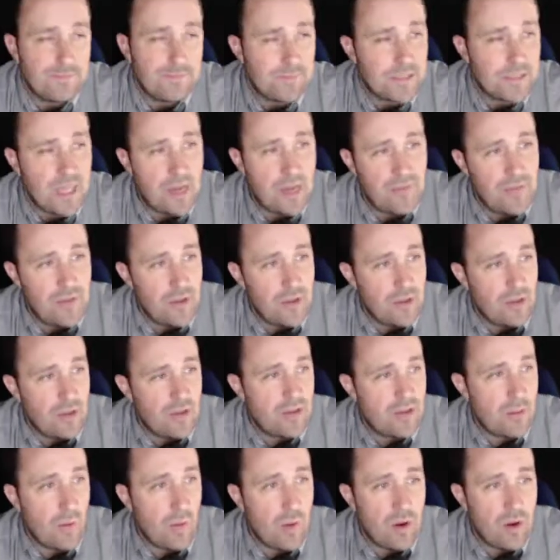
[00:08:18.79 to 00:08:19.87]
It's got a few
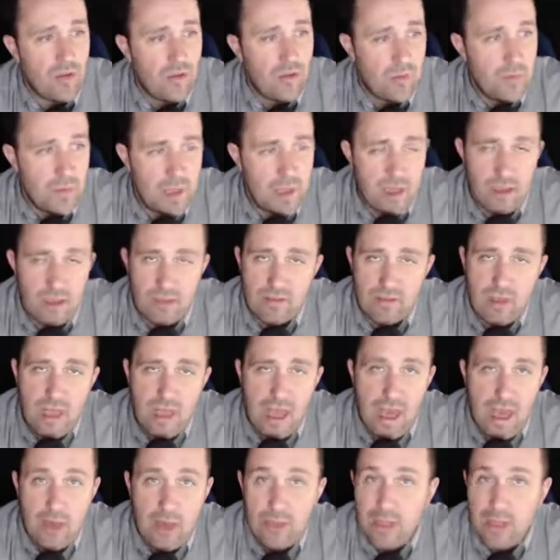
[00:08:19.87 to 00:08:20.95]
things. Number one of them is
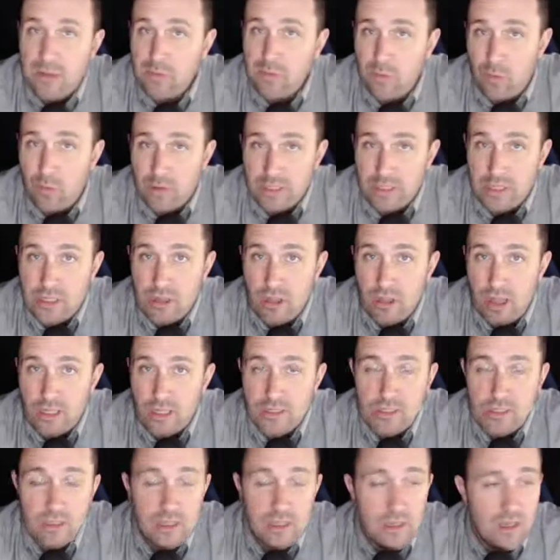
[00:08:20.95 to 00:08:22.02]
how they enforce their
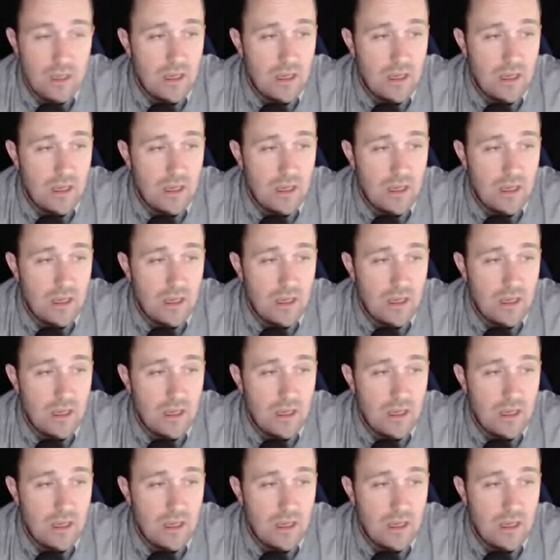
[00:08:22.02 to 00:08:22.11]
laws,